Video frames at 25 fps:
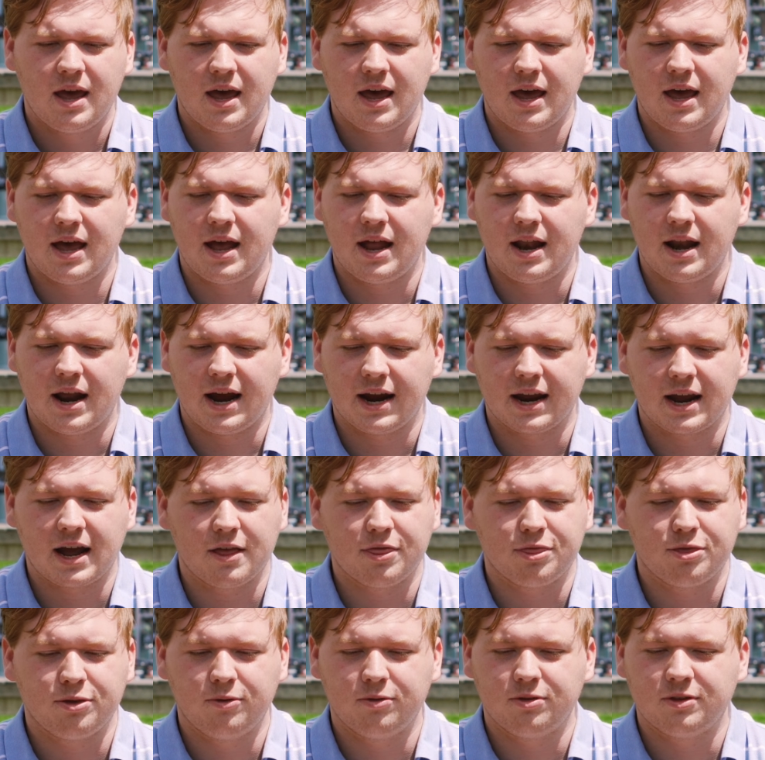And I
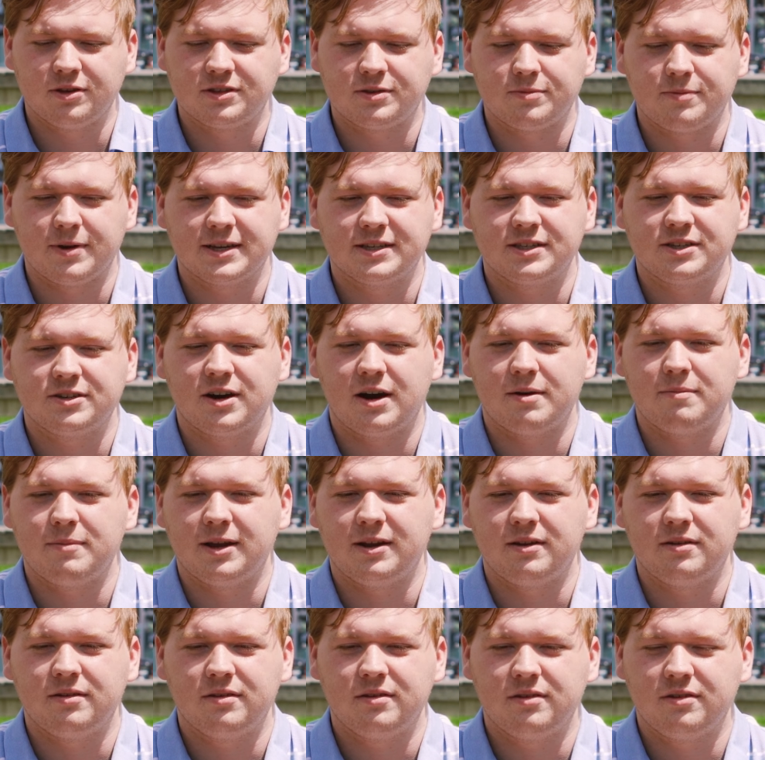got through the semester. I
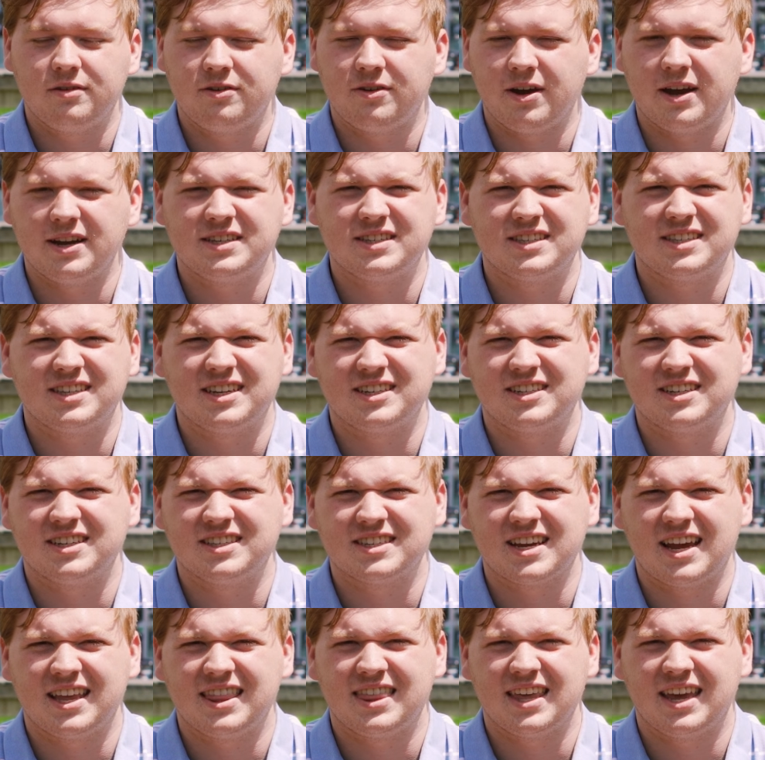made great
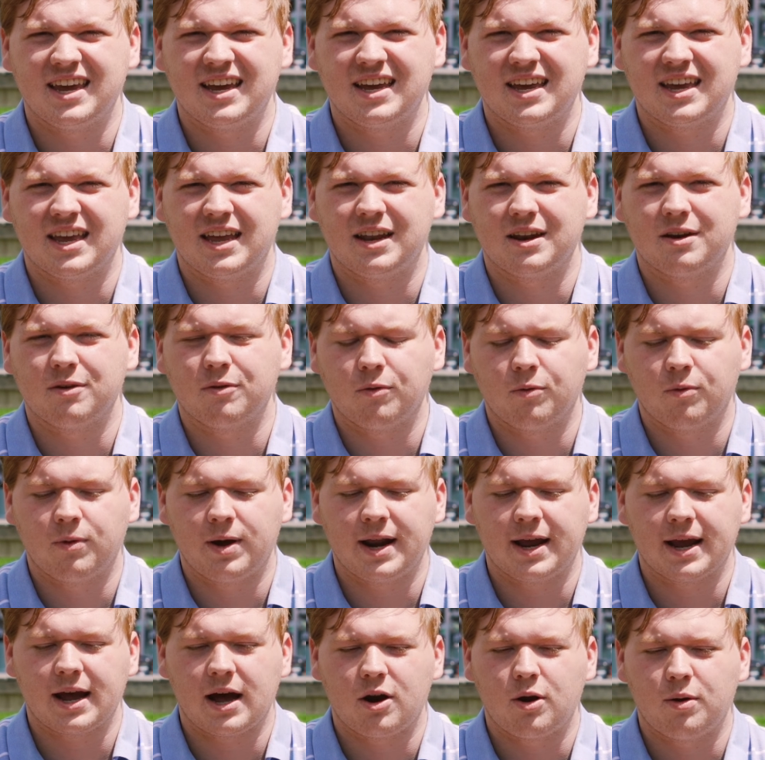decisions, I think, and when
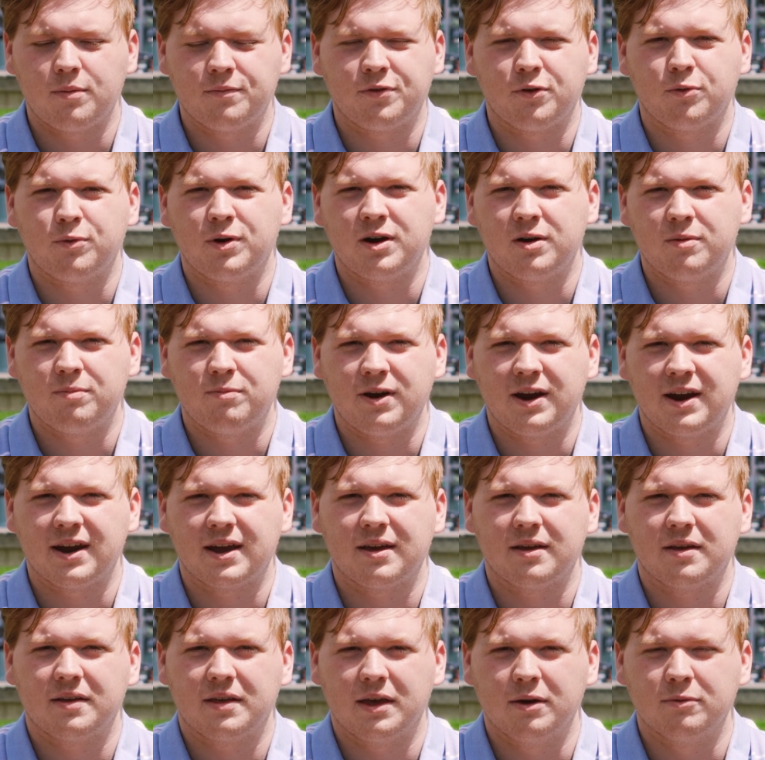I got home for winter break,
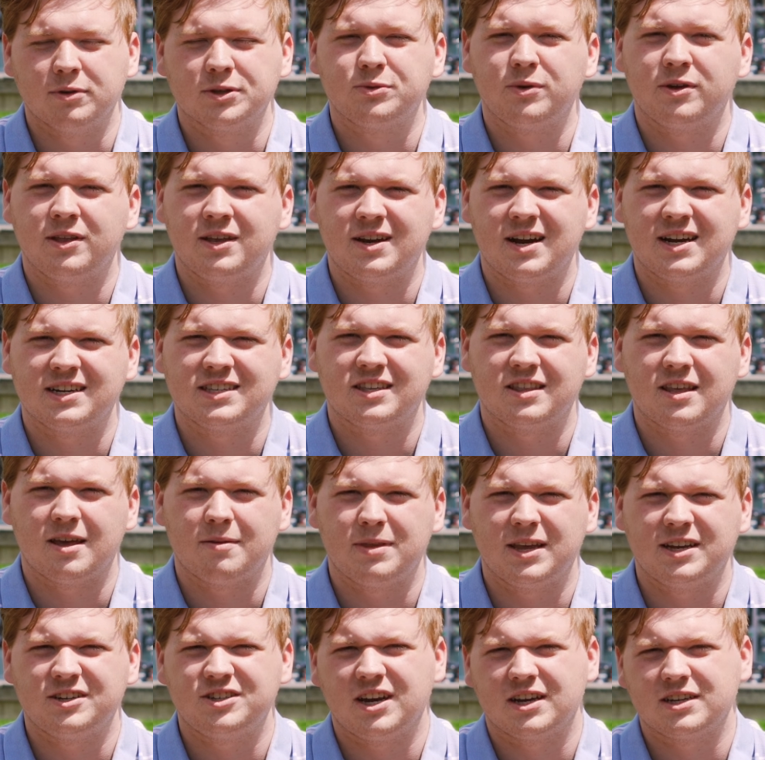it was really nice of them.
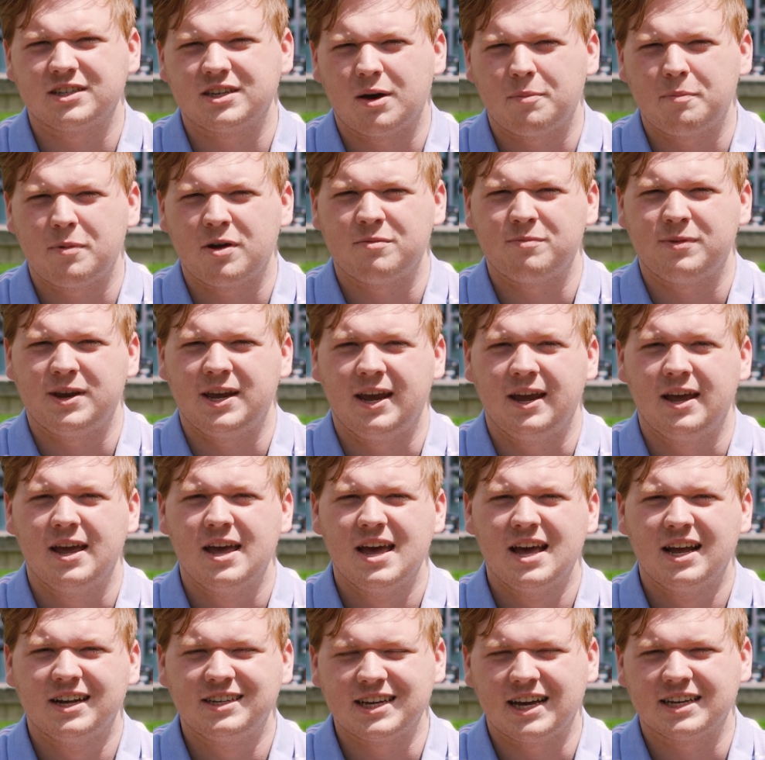They checked up on me,
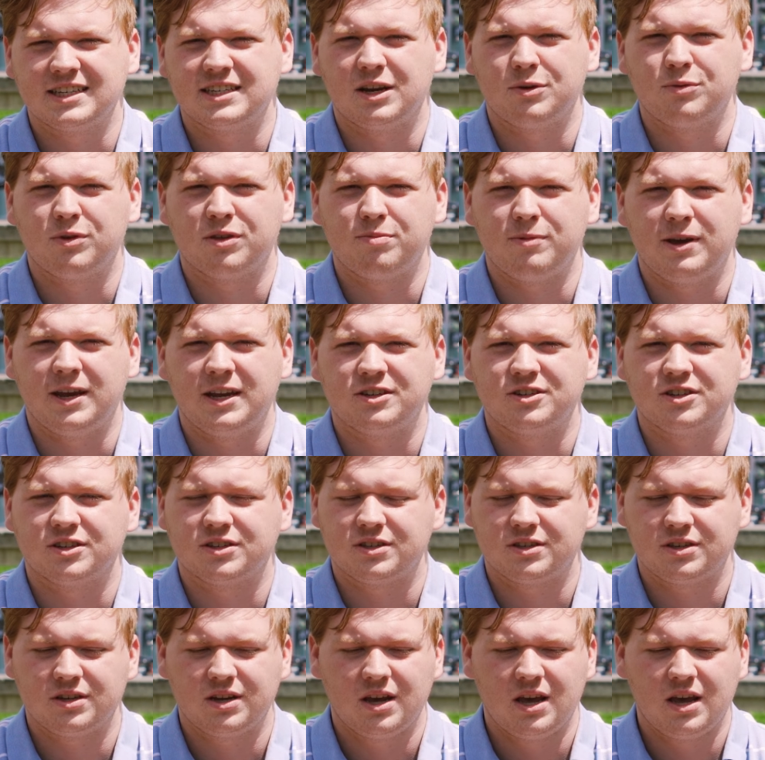checked in with me.
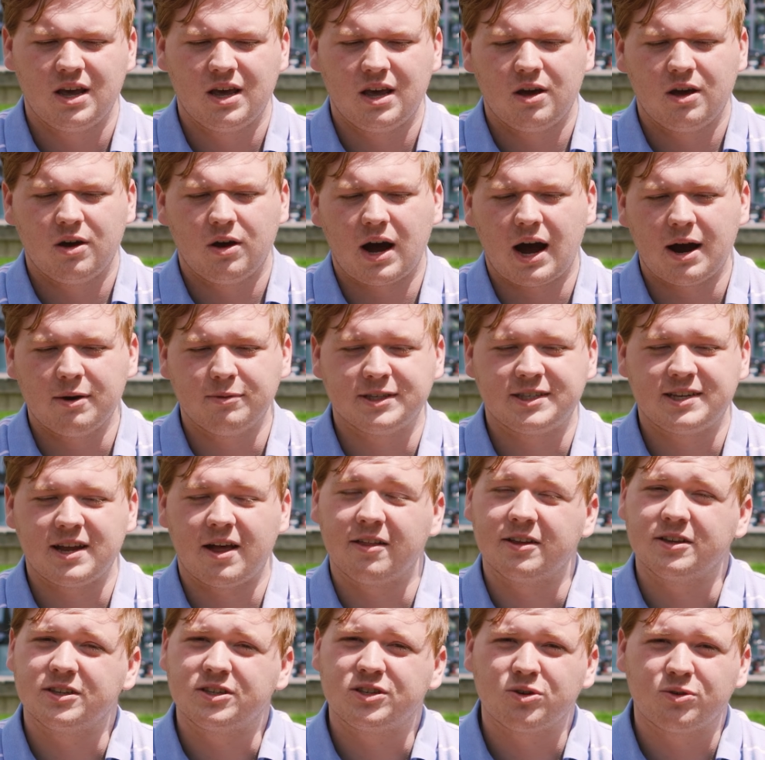Just I was
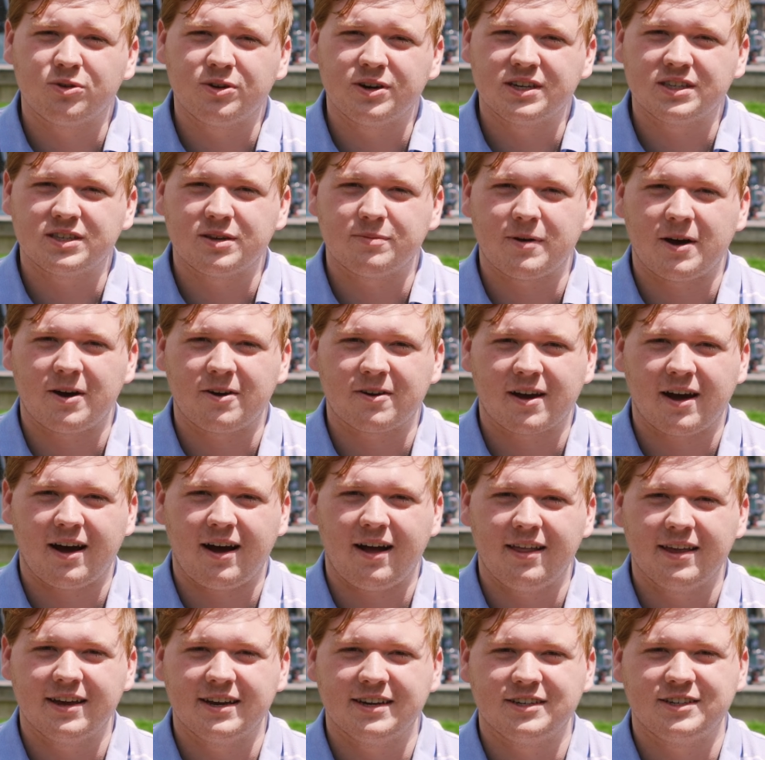telling stories about
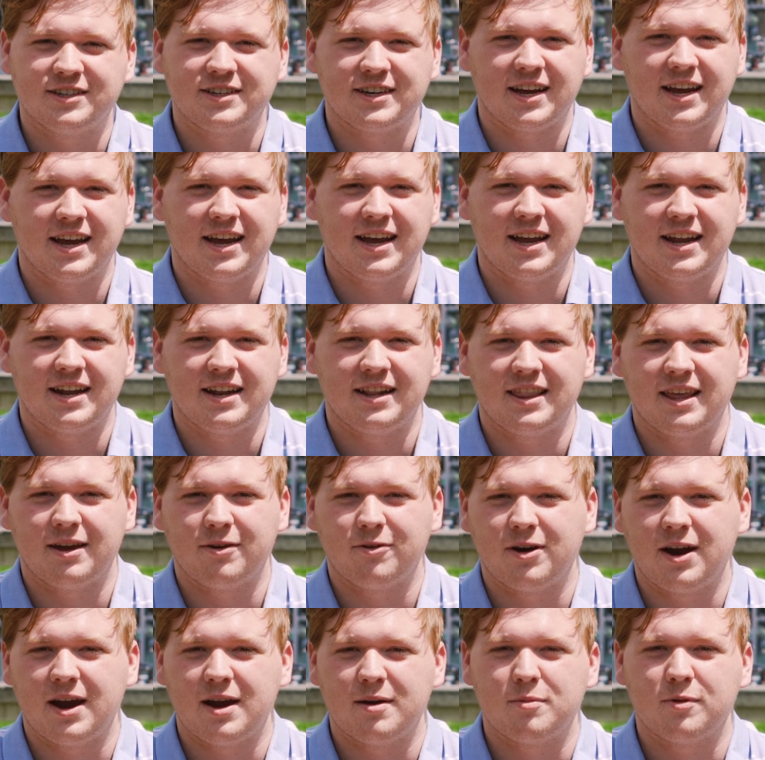college, and they
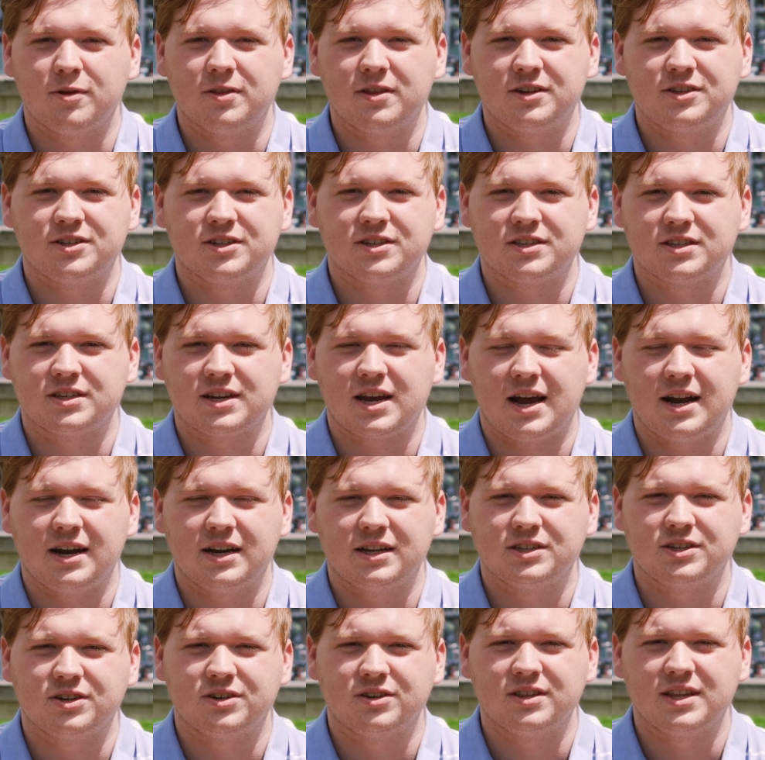were able to just kind
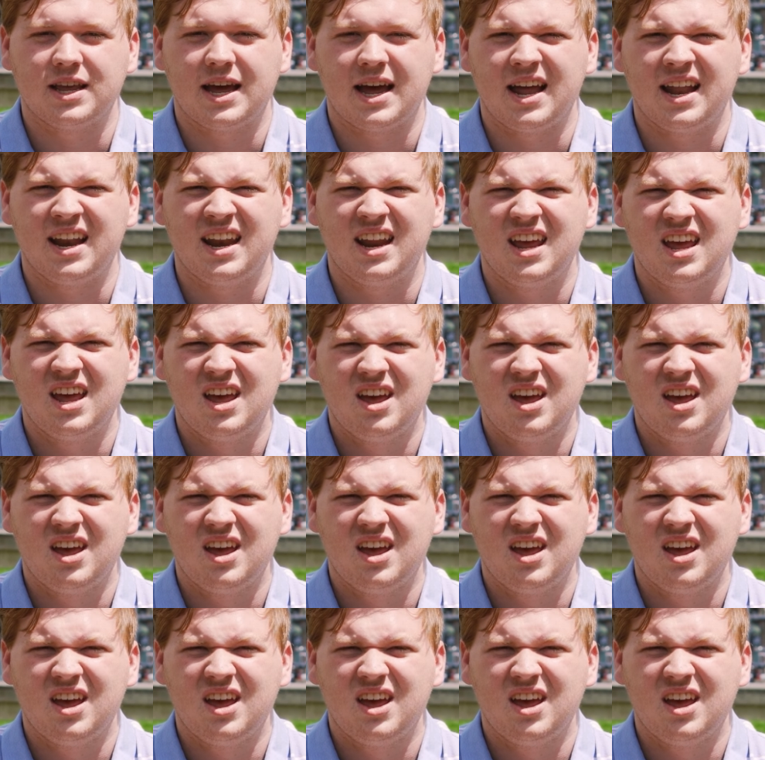of turn that,